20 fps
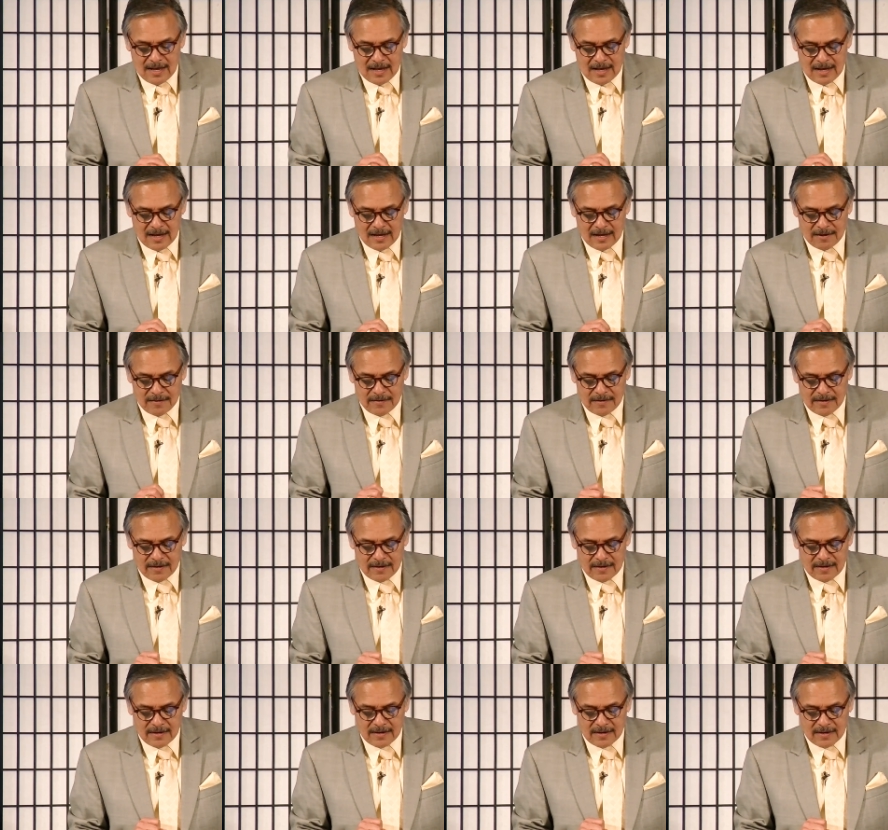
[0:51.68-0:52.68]
The
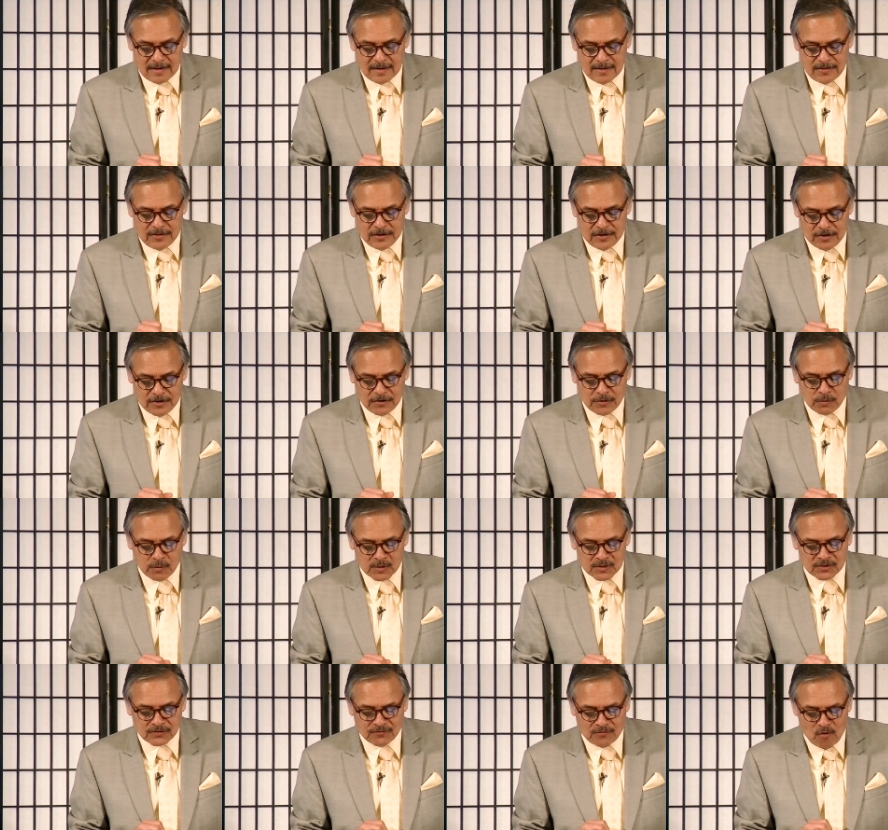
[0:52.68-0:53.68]
earth
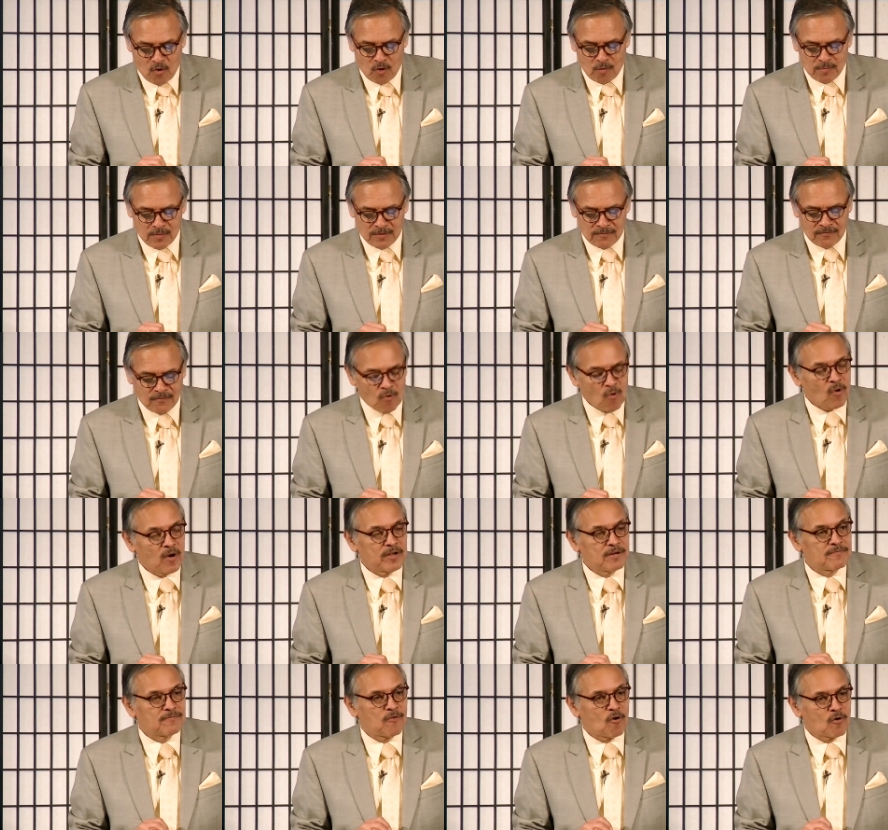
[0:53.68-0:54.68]
was formed and
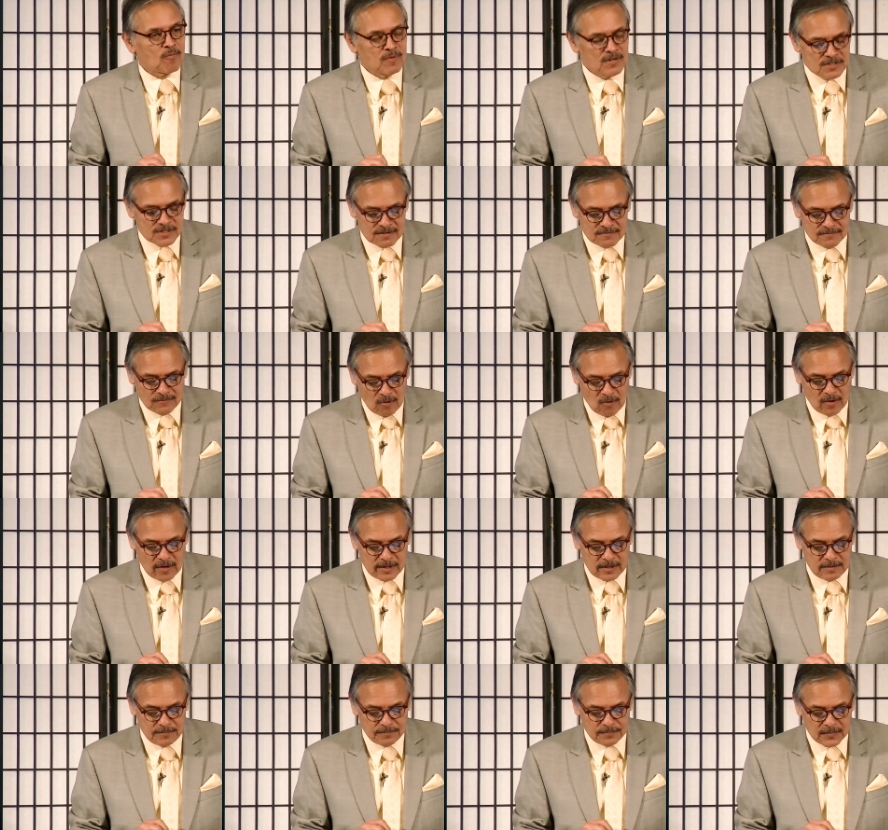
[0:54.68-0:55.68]
void, formless and
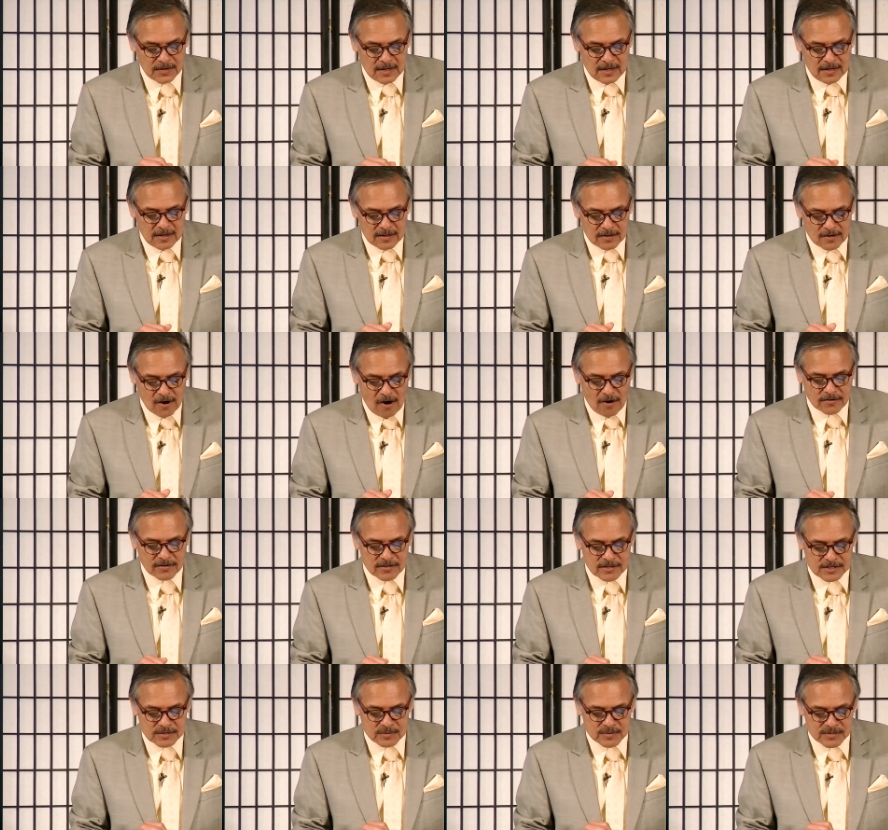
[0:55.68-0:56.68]
void.
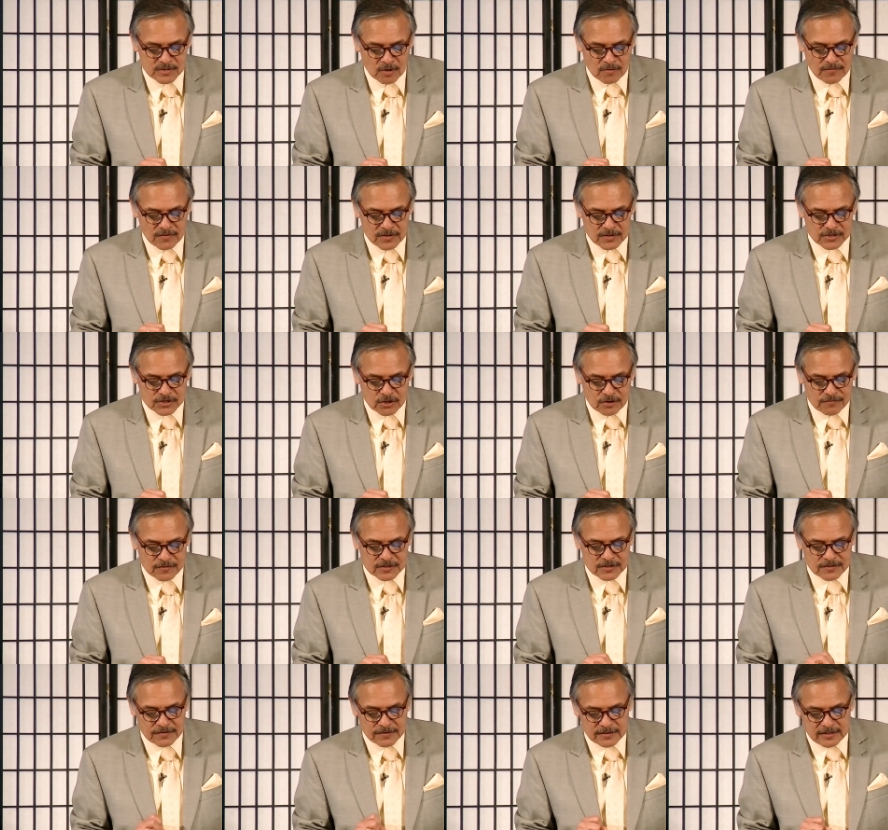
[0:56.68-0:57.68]
Darkness was over the
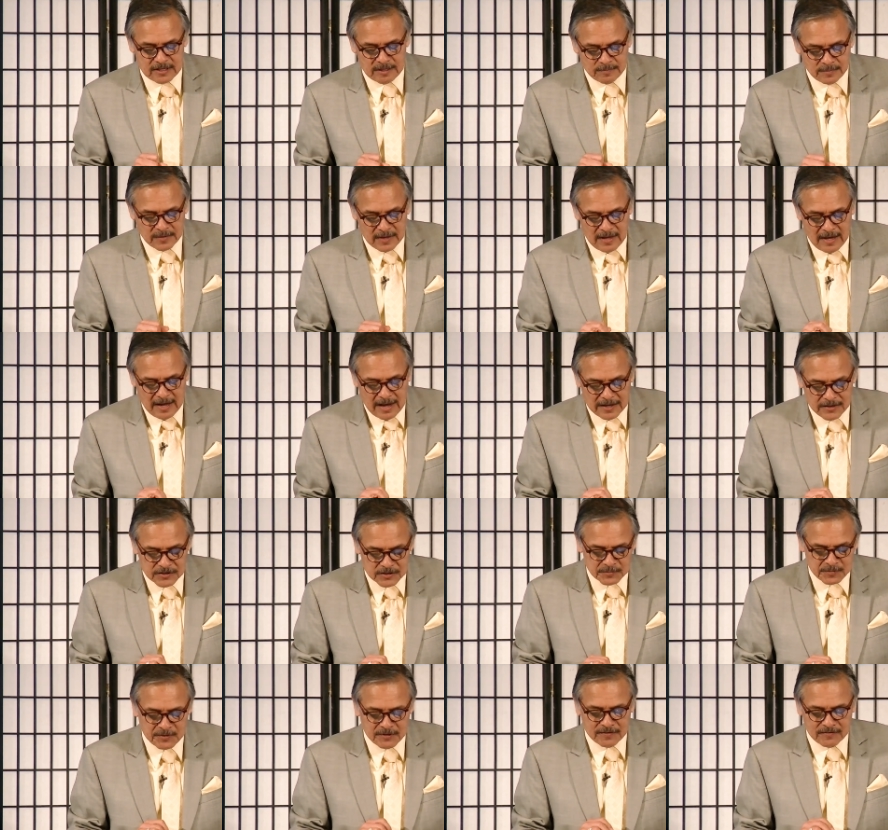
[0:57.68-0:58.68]
surface of the deep, and the
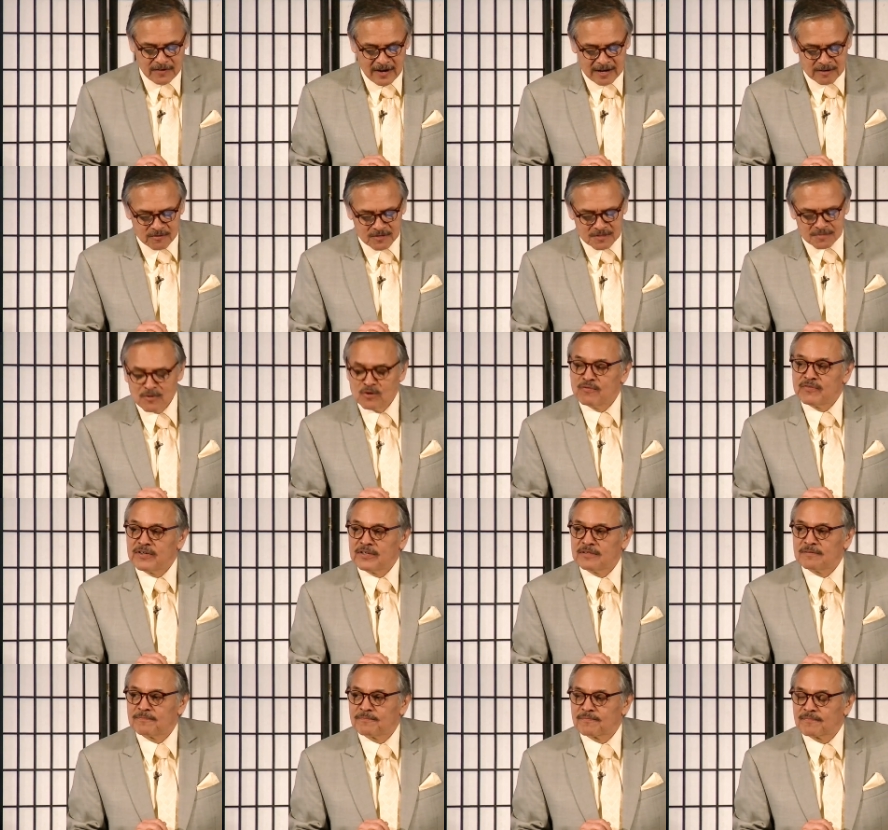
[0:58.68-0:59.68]
Spirit of God was
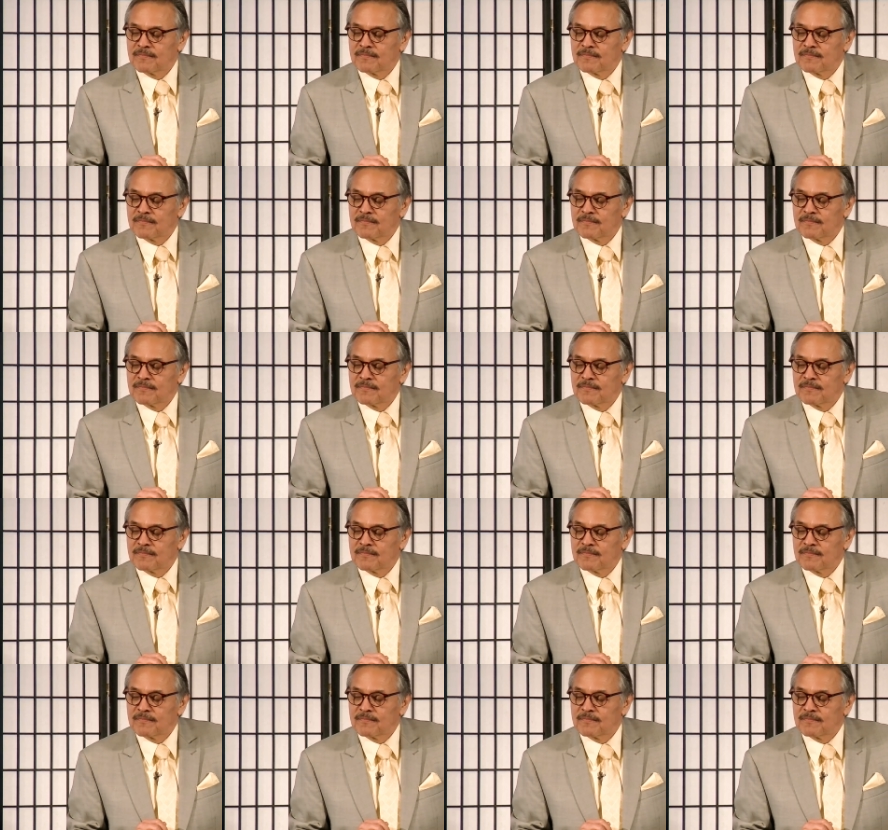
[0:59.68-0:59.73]
moving.